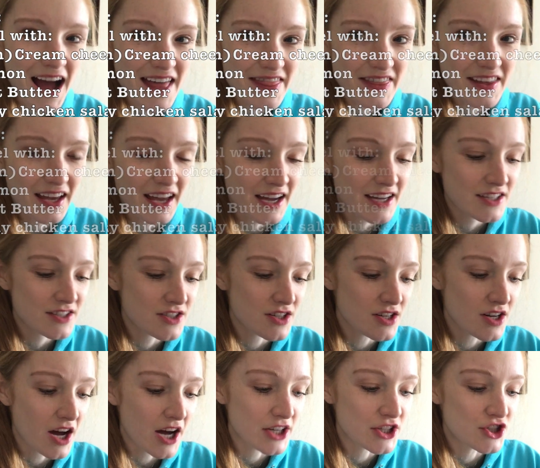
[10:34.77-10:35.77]
I think I
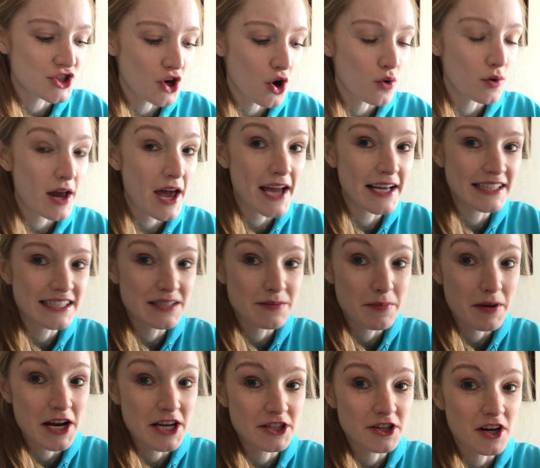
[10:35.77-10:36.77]
don't hate
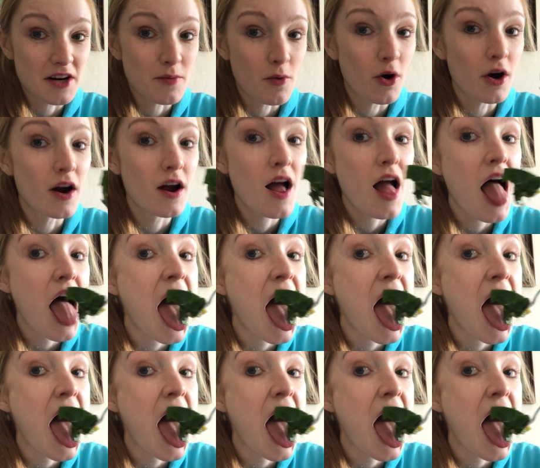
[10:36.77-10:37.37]
spinach anymore.